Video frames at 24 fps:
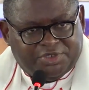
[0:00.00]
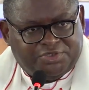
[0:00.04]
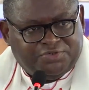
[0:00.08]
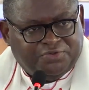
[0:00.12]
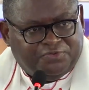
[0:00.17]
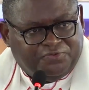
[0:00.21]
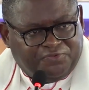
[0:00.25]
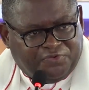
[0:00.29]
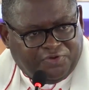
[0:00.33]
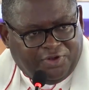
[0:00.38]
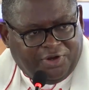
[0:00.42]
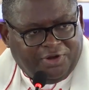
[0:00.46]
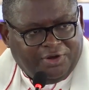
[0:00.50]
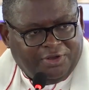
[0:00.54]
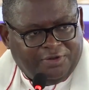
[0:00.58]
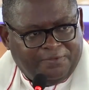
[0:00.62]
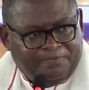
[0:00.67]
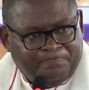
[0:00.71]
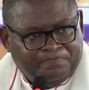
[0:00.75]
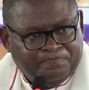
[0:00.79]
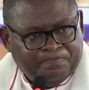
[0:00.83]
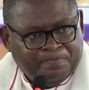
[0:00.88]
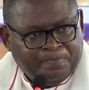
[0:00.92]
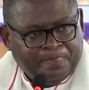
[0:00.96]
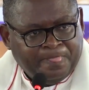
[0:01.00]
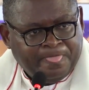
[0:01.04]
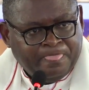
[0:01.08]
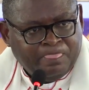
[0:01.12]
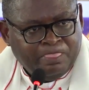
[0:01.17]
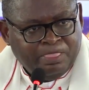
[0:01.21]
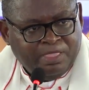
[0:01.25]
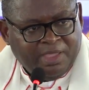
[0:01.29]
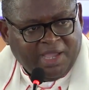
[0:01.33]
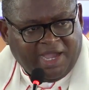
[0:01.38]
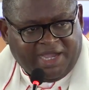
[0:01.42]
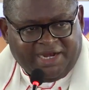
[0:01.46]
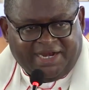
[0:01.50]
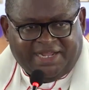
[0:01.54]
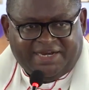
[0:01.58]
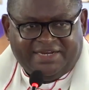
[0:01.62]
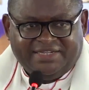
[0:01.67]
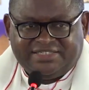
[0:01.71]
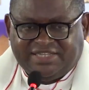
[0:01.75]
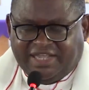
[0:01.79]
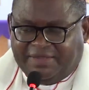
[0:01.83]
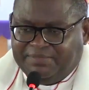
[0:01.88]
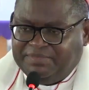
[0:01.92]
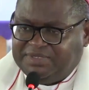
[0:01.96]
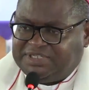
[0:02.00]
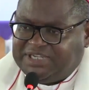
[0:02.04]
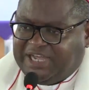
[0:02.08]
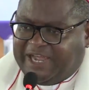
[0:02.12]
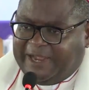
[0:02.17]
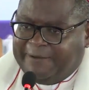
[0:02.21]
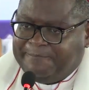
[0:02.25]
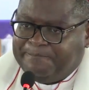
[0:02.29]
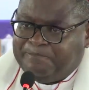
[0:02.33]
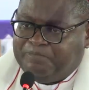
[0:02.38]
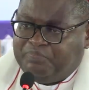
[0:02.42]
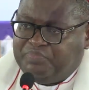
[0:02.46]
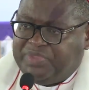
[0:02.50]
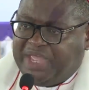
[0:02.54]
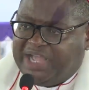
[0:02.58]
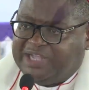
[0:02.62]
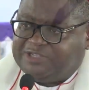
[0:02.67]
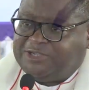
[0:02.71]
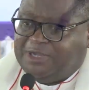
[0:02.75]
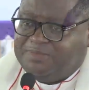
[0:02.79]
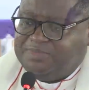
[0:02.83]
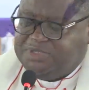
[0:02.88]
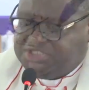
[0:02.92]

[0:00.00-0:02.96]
to follow. And at the same time, there are some